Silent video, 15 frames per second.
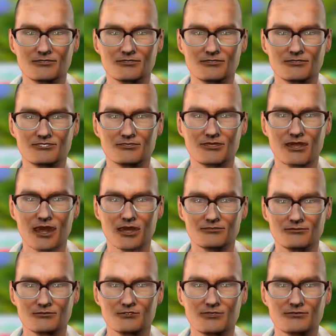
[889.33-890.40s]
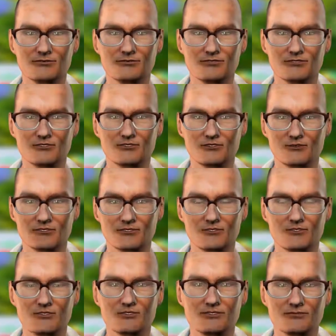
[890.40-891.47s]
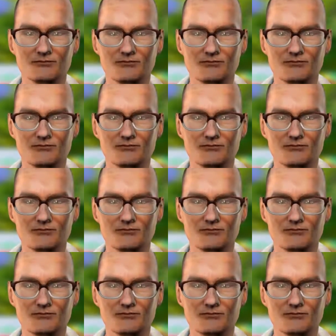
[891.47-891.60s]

His reply to his uncle is famous.